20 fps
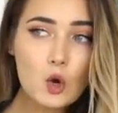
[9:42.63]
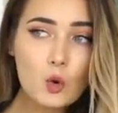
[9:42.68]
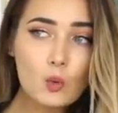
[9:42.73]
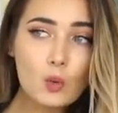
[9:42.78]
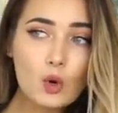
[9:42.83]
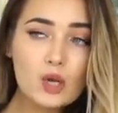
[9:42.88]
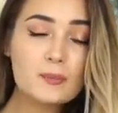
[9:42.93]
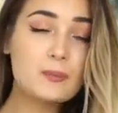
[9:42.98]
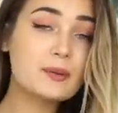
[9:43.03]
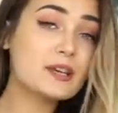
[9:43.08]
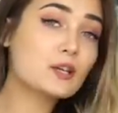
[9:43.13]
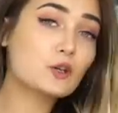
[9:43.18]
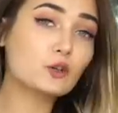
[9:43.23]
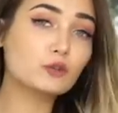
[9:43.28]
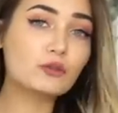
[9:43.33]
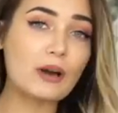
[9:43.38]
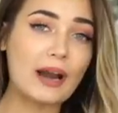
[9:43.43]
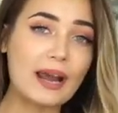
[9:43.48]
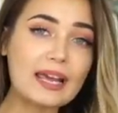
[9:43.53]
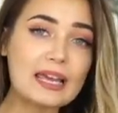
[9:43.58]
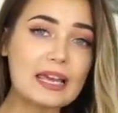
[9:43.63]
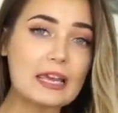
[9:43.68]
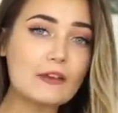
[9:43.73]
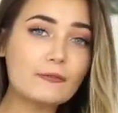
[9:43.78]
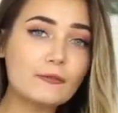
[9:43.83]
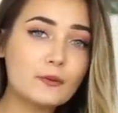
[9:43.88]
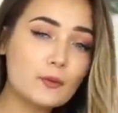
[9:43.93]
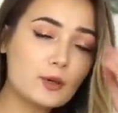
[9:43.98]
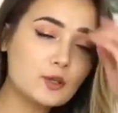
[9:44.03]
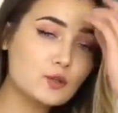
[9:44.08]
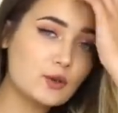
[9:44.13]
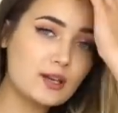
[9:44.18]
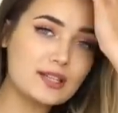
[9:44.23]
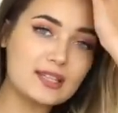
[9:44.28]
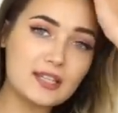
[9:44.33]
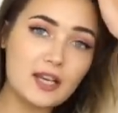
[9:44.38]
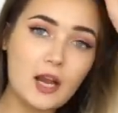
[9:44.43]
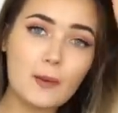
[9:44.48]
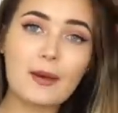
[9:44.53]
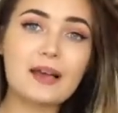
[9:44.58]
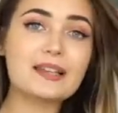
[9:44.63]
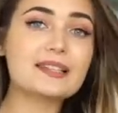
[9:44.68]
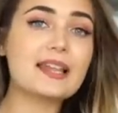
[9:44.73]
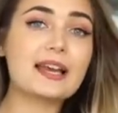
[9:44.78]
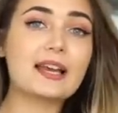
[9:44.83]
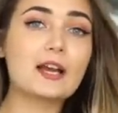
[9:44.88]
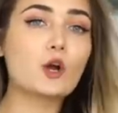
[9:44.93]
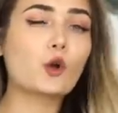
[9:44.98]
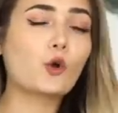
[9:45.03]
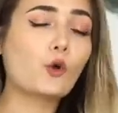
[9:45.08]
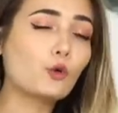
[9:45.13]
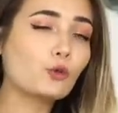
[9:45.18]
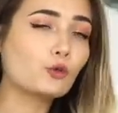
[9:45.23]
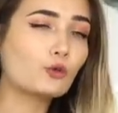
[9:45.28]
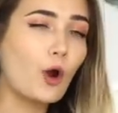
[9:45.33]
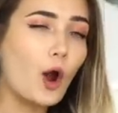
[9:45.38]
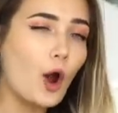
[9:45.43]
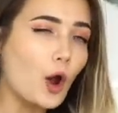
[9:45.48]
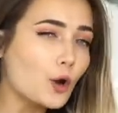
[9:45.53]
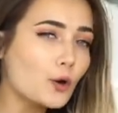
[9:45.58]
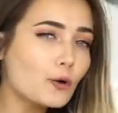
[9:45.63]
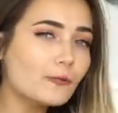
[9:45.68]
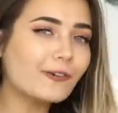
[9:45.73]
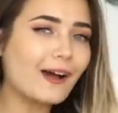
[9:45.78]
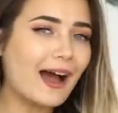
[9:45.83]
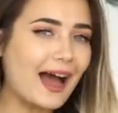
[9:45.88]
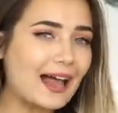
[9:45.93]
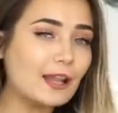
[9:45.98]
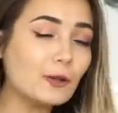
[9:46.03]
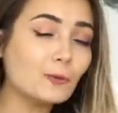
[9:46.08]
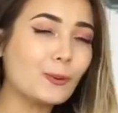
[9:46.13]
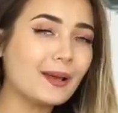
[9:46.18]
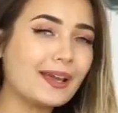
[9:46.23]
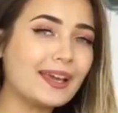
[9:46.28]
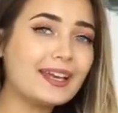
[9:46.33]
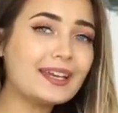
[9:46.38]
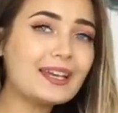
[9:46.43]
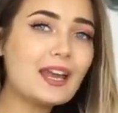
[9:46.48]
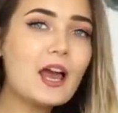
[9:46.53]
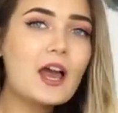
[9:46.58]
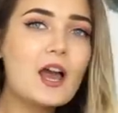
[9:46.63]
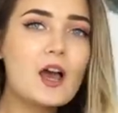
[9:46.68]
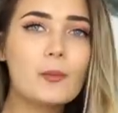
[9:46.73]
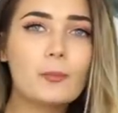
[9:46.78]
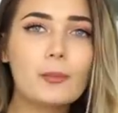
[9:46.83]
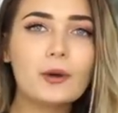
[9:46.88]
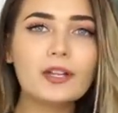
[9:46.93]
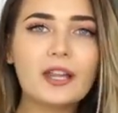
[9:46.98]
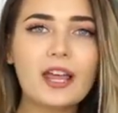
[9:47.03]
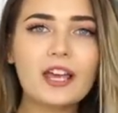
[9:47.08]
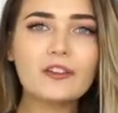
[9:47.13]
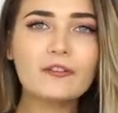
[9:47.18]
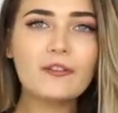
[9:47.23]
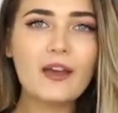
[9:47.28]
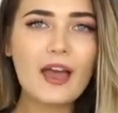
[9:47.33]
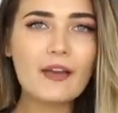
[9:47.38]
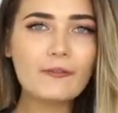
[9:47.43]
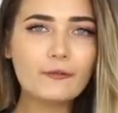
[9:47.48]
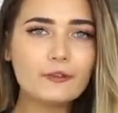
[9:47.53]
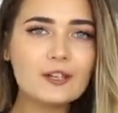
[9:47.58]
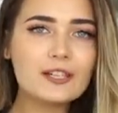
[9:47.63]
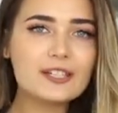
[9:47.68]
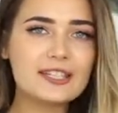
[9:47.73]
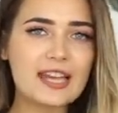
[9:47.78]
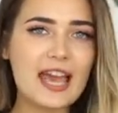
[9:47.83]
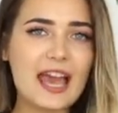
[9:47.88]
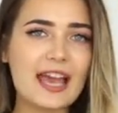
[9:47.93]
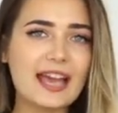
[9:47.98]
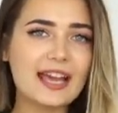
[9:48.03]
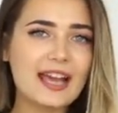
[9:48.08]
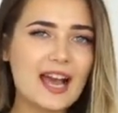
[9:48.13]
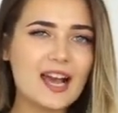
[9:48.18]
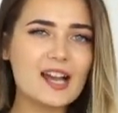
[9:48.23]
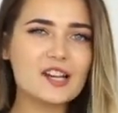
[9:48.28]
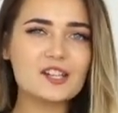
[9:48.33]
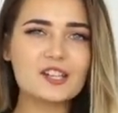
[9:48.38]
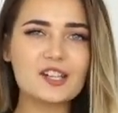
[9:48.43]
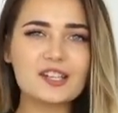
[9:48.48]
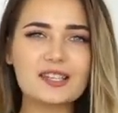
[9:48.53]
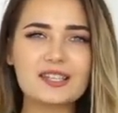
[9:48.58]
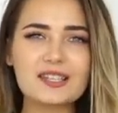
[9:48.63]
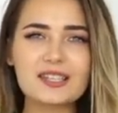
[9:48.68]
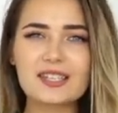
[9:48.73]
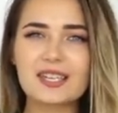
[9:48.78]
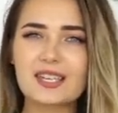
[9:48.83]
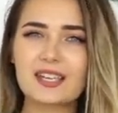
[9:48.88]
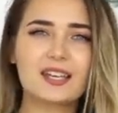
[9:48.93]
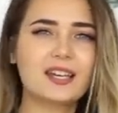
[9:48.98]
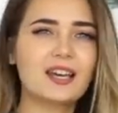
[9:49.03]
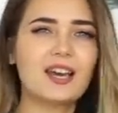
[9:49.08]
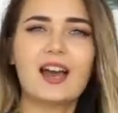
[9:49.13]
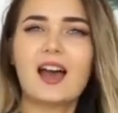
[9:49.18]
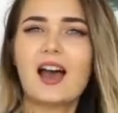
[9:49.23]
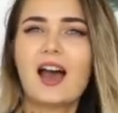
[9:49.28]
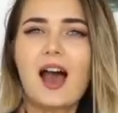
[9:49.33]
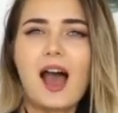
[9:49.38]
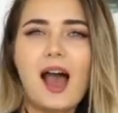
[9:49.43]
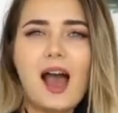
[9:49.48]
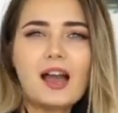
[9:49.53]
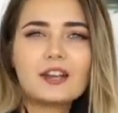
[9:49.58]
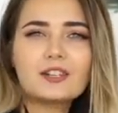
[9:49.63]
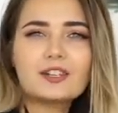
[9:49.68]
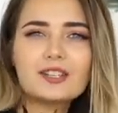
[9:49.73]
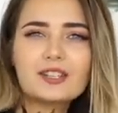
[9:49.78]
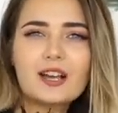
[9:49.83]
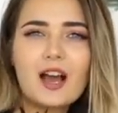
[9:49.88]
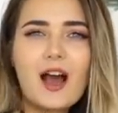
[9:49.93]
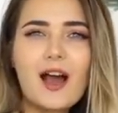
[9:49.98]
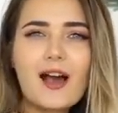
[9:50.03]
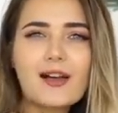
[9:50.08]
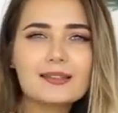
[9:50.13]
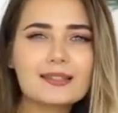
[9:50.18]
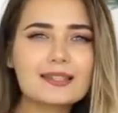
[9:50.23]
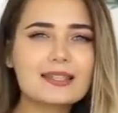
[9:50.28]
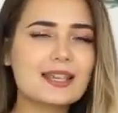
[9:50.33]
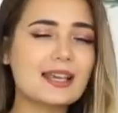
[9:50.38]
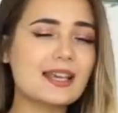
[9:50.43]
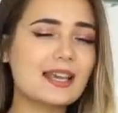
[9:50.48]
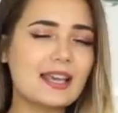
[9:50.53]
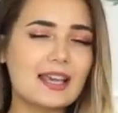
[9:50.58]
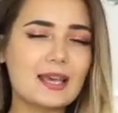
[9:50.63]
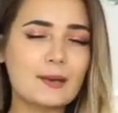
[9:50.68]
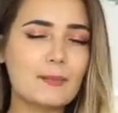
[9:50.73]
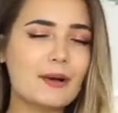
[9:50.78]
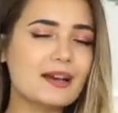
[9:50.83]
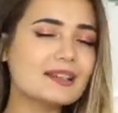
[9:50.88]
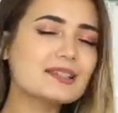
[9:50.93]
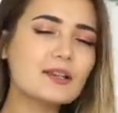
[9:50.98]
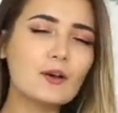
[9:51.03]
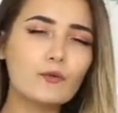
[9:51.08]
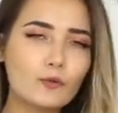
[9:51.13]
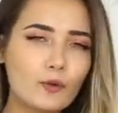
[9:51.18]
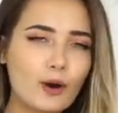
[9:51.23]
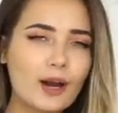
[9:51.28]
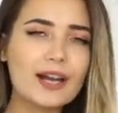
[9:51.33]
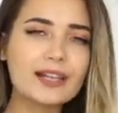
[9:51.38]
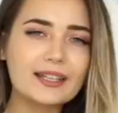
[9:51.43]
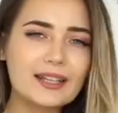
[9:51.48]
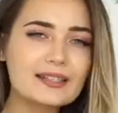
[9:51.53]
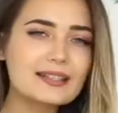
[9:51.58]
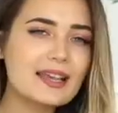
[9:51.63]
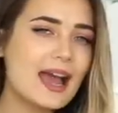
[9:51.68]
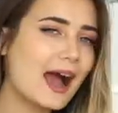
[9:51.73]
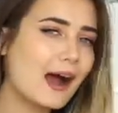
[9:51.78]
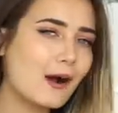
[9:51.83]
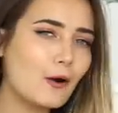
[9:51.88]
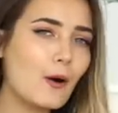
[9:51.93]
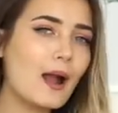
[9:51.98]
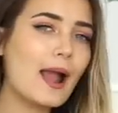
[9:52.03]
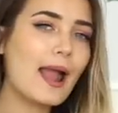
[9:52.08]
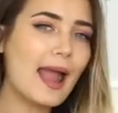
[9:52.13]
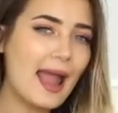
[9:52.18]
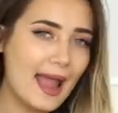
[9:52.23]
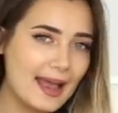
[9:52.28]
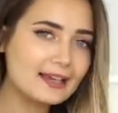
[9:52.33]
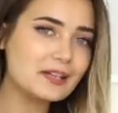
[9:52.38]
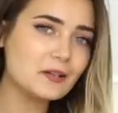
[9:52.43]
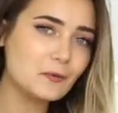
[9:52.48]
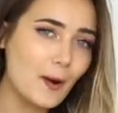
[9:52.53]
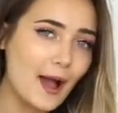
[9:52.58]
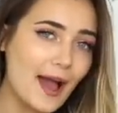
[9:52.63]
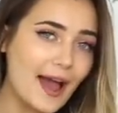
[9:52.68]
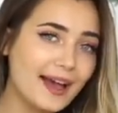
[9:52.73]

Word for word: would be great if you were dressing up as like a crow for Halloween but like for every day I just I just can't see myself wearing this out anywhere.